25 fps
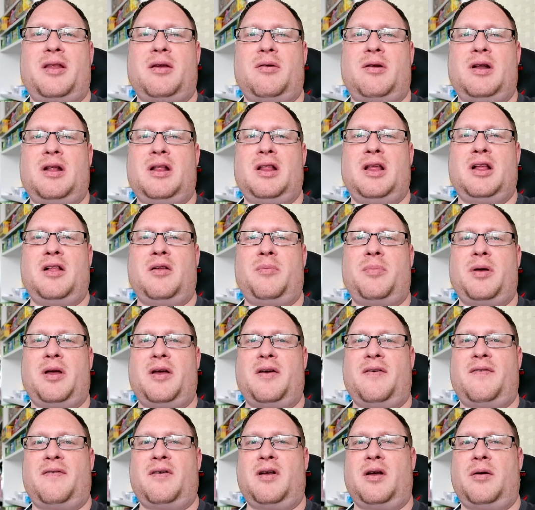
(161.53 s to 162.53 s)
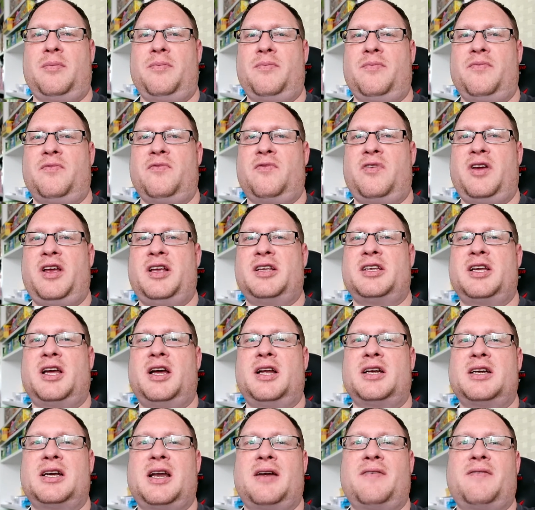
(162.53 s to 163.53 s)
doing a little bit of
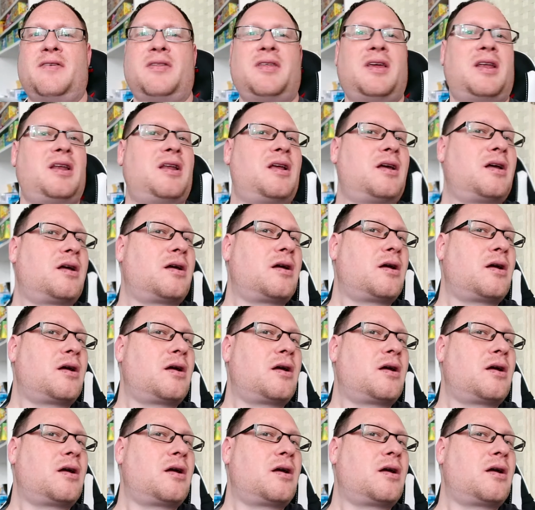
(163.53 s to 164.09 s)
research and everything.